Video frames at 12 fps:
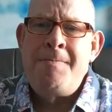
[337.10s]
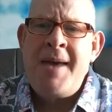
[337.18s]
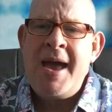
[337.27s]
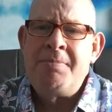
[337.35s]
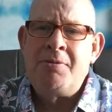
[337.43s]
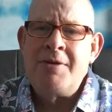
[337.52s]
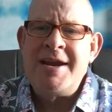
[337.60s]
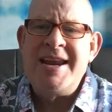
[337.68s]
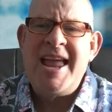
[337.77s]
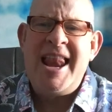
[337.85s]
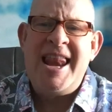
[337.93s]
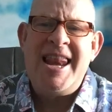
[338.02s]

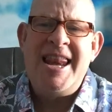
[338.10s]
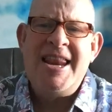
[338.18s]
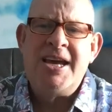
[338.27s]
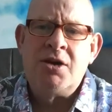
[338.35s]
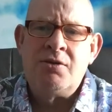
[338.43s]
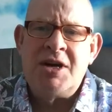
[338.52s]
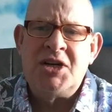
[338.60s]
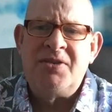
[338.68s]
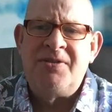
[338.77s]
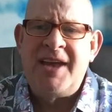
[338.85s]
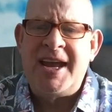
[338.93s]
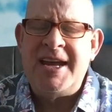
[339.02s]
peppery licorice
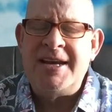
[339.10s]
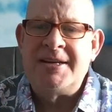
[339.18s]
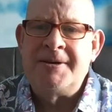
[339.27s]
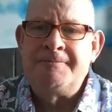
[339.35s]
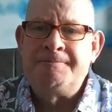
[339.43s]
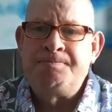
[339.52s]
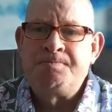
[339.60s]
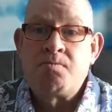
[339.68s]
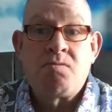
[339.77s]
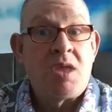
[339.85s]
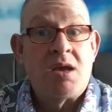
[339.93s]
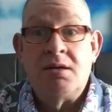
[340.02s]
fade.
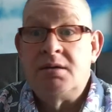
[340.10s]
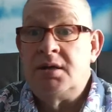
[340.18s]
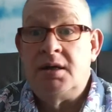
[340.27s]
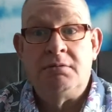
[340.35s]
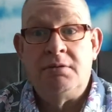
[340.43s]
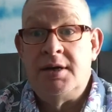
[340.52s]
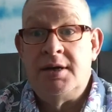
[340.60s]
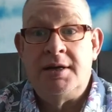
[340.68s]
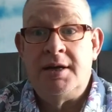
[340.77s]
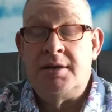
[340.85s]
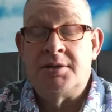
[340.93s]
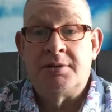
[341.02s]
It
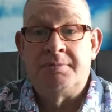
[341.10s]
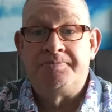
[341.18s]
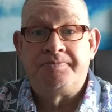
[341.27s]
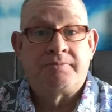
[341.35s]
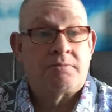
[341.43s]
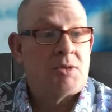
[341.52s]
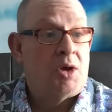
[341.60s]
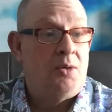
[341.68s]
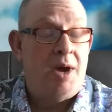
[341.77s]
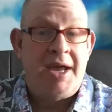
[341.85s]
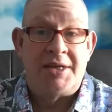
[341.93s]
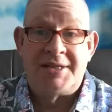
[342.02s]
really is
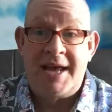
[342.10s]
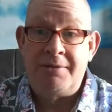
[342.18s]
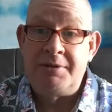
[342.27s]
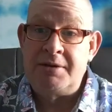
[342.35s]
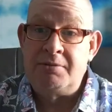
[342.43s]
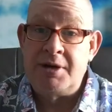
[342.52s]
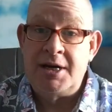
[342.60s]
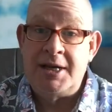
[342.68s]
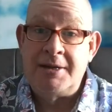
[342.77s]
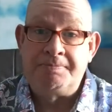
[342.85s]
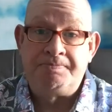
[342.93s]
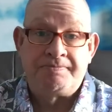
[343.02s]
quite astounding,
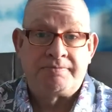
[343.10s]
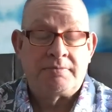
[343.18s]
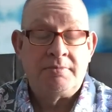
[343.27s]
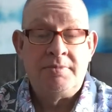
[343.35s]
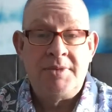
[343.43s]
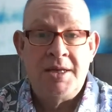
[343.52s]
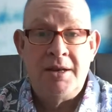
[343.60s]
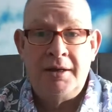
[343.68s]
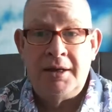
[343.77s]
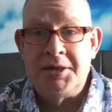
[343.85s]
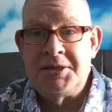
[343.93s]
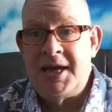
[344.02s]
really.
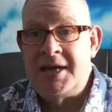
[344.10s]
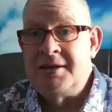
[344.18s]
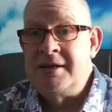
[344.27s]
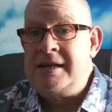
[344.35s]
Like I said,